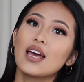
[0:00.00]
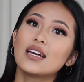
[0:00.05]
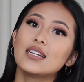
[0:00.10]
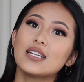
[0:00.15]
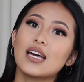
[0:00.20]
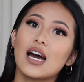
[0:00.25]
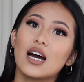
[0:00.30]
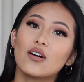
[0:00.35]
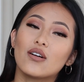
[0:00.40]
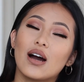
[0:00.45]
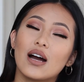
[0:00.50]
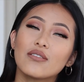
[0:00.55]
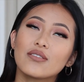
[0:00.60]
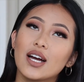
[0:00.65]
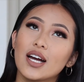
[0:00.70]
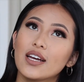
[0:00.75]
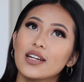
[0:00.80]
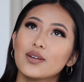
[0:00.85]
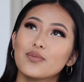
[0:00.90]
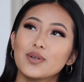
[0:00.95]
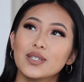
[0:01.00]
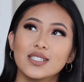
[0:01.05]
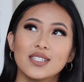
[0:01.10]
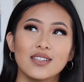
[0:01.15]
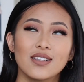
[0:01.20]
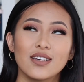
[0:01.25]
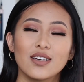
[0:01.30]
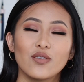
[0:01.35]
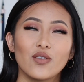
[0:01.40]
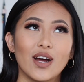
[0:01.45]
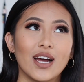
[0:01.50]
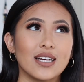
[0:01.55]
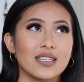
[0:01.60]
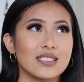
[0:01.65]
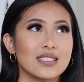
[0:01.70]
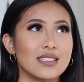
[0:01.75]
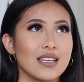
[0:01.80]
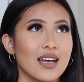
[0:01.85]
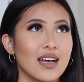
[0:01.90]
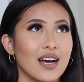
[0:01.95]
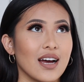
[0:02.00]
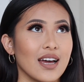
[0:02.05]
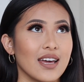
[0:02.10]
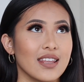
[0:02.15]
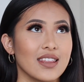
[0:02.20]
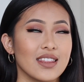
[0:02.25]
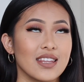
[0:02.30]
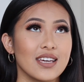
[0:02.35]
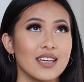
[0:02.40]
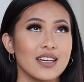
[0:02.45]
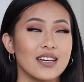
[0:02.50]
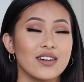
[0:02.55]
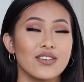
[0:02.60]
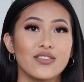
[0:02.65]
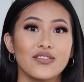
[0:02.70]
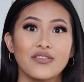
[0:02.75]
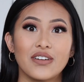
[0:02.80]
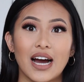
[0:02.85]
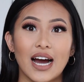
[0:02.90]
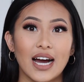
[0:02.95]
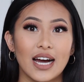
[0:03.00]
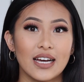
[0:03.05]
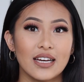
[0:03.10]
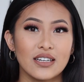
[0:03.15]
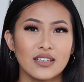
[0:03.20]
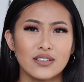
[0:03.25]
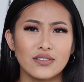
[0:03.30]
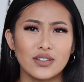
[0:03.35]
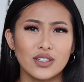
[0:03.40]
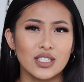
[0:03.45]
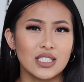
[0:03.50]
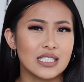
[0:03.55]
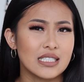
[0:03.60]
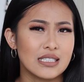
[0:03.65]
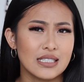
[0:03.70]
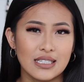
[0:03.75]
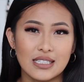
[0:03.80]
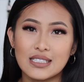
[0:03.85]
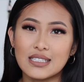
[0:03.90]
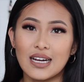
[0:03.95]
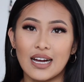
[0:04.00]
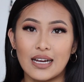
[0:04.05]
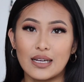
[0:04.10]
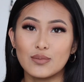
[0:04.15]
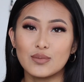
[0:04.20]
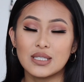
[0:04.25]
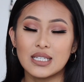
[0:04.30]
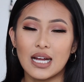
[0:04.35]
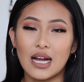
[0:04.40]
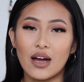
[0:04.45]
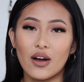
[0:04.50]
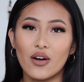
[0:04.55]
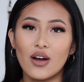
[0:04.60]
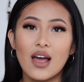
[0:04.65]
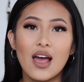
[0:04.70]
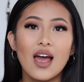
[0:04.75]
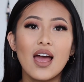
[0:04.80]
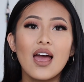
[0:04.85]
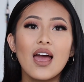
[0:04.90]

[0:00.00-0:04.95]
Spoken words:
Now, I've gotten a Brazilian wax, I think 5 or 6 times now,